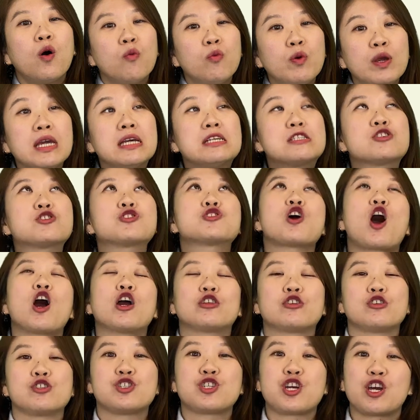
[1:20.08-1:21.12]
We
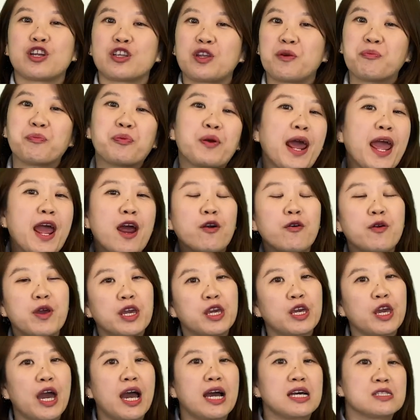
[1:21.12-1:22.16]
start to share the prayer
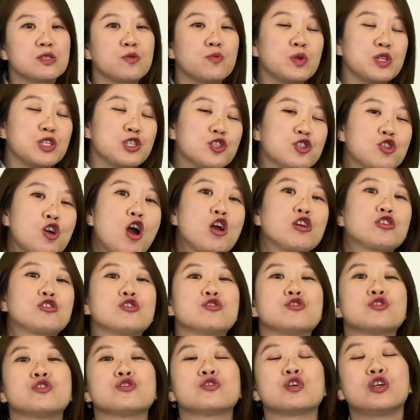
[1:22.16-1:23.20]
requests, we start to
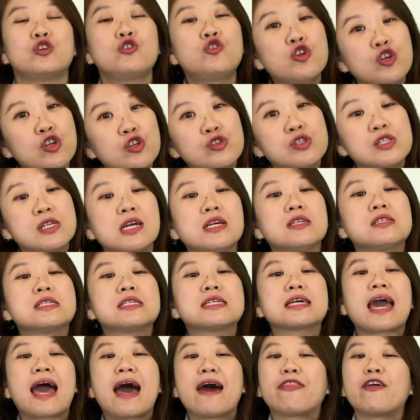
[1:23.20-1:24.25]
do the QT
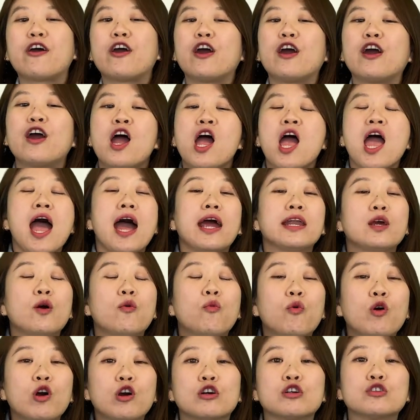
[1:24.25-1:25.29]
together, and then
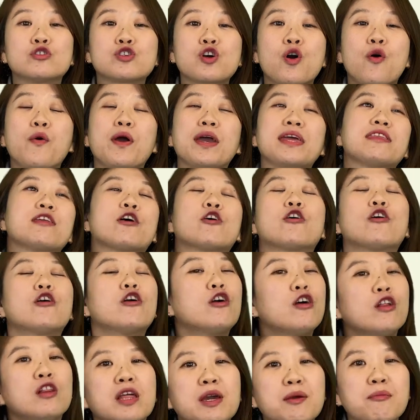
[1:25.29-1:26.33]
we're doing the
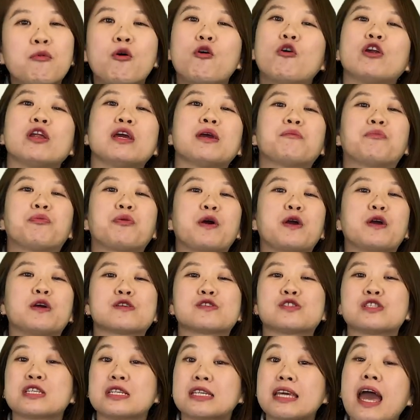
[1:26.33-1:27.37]
early morning prayer
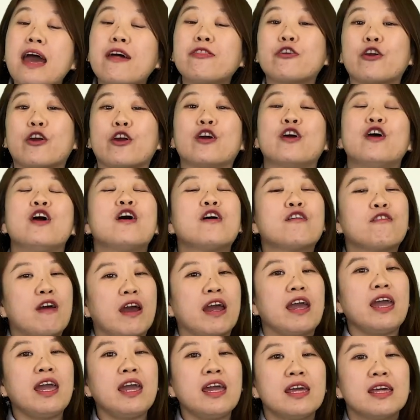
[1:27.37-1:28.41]
together,
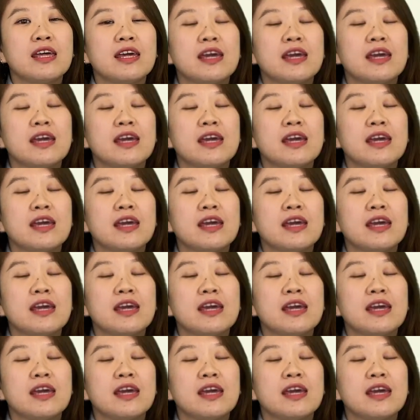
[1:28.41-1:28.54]
right?